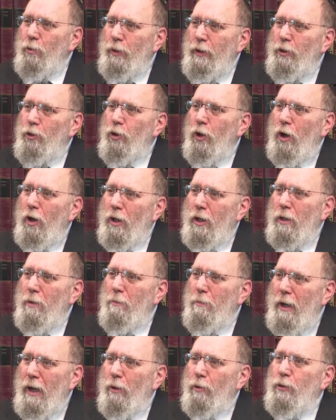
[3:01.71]
we talk
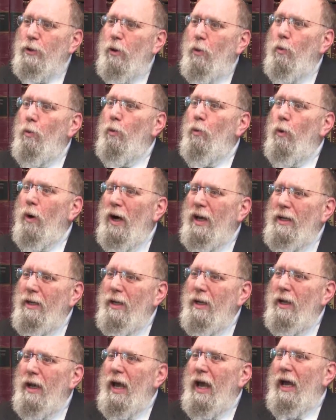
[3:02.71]
about
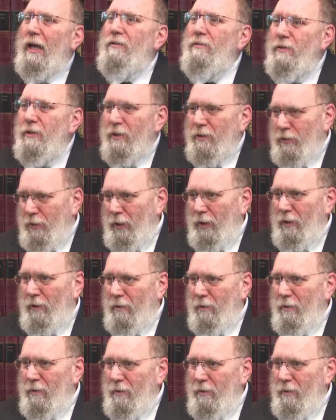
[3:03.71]
one entity,